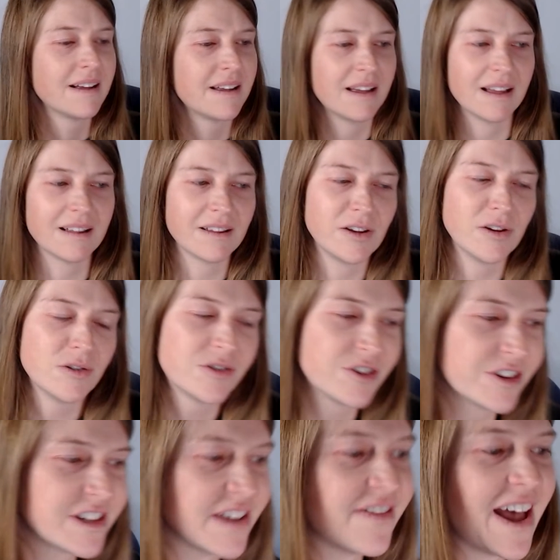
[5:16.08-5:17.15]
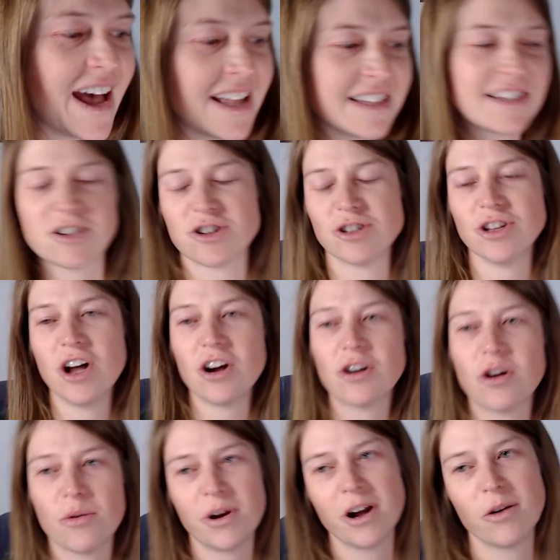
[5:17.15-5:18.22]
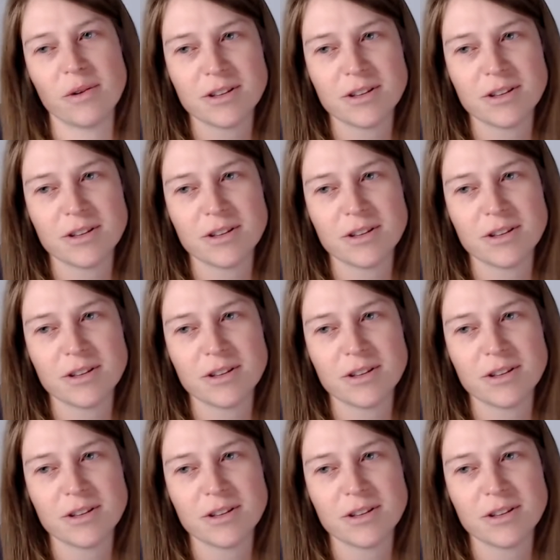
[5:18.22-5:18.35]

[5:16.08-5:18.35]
Yeah, you just have had such a long career